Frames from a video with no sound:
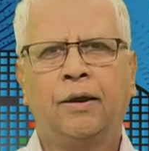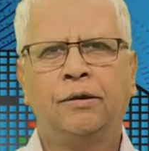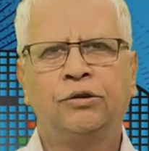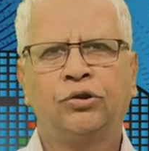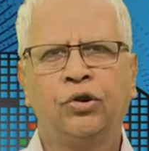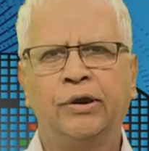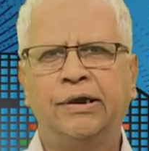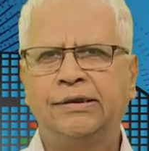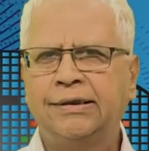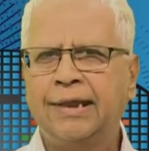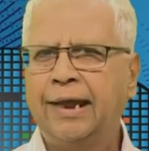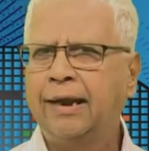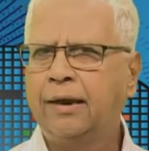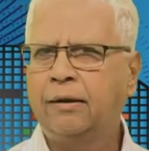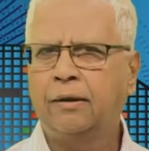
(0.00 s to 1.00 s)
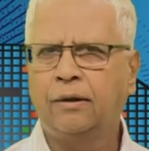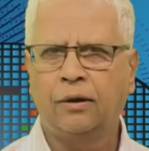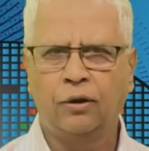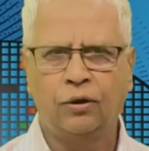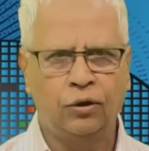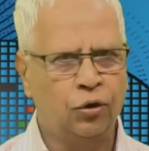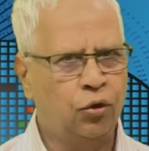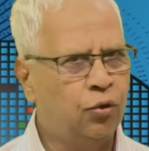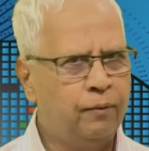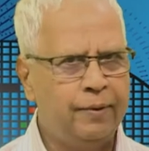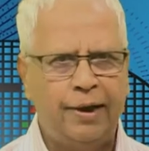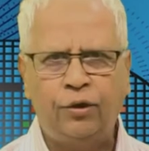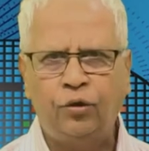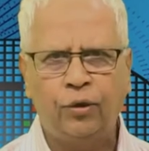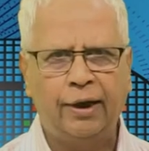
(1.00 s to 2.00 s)
So, is there no
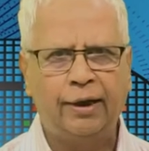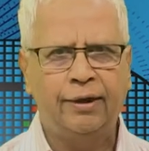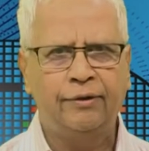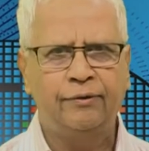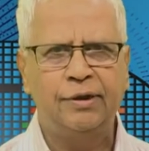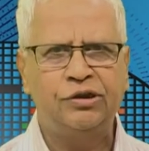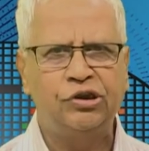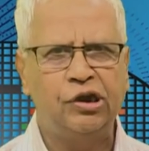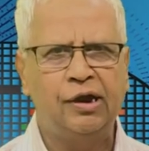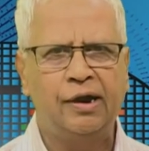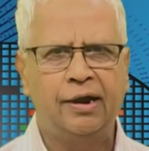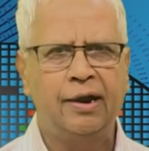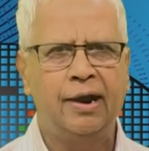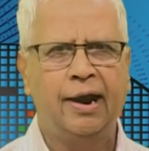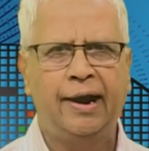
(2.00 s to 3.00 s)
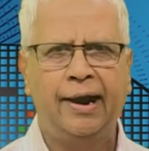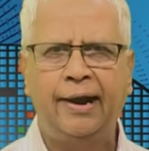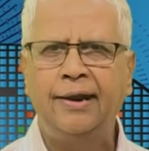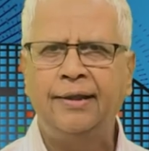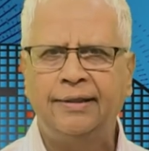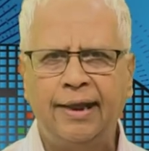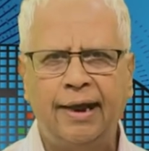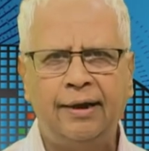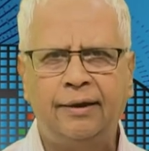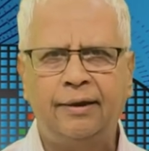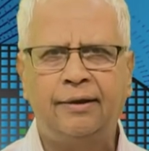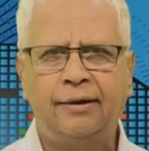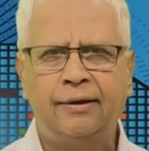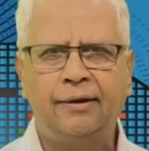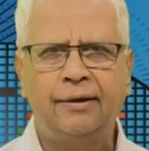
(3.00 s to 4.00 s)
way to get our children ahead in that
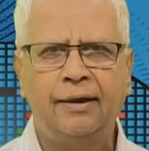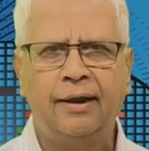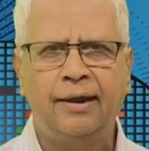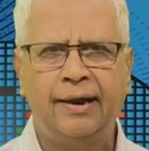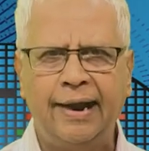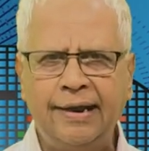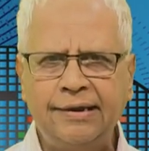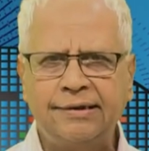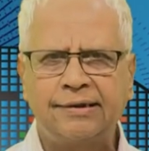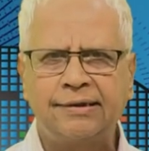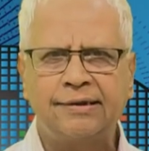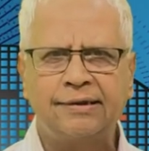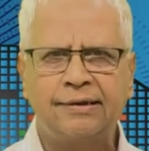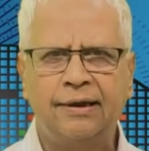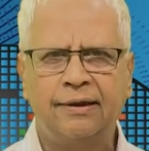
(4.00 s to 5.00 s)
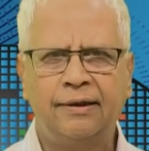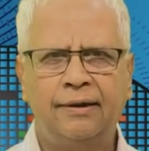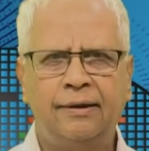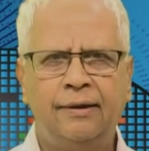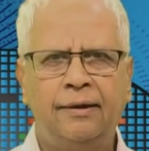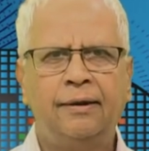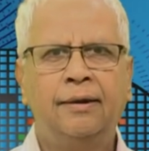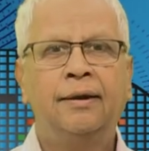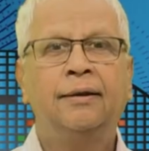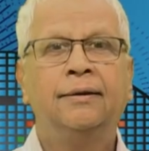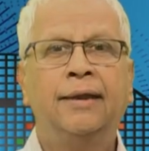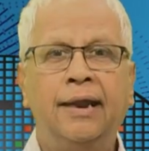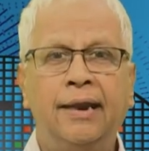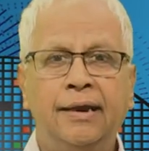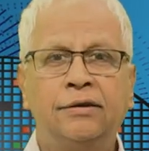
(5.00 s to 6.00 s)
race?
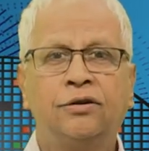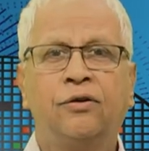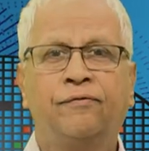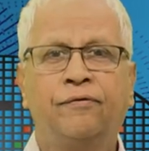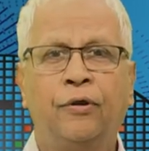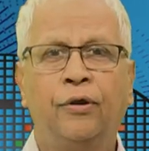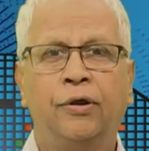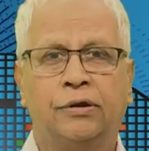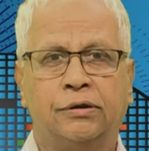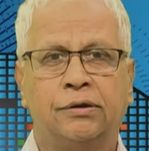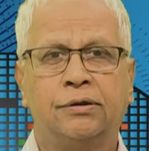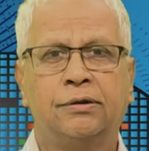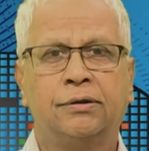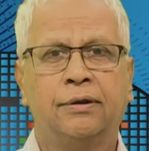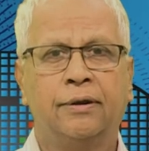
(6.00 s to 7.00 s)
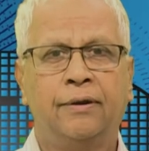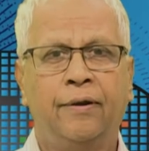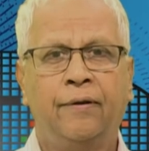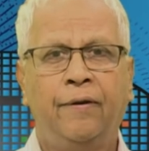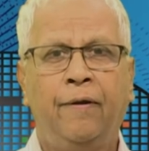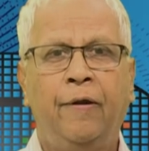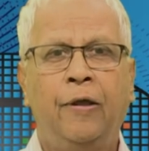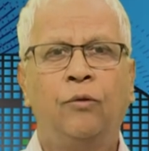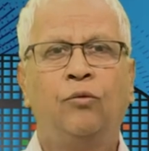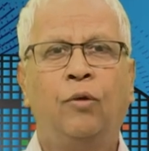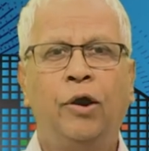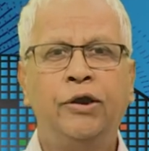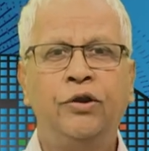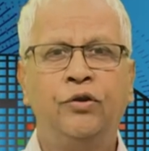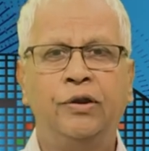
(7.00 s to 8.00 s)
There is, of course.
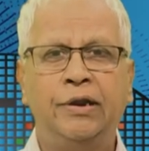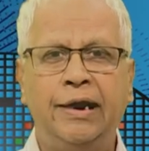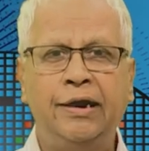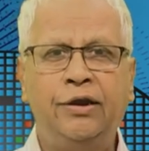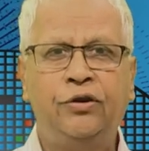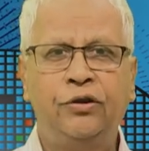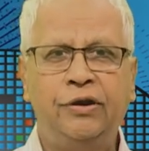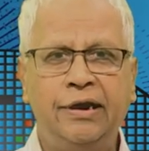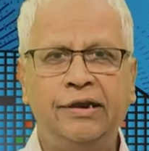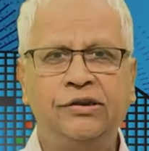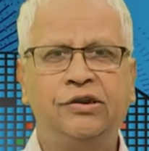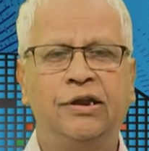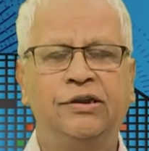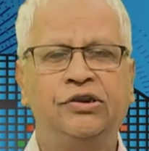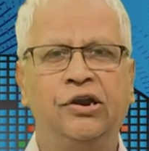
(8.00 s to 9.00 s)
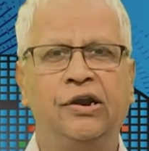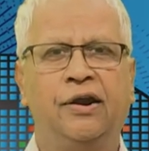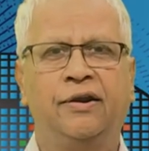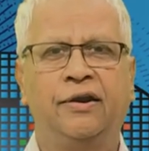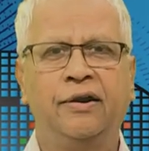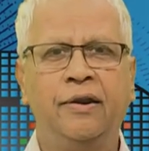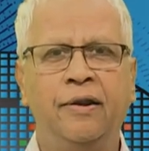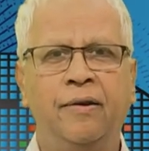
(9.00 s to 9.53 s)
What you need to teach the children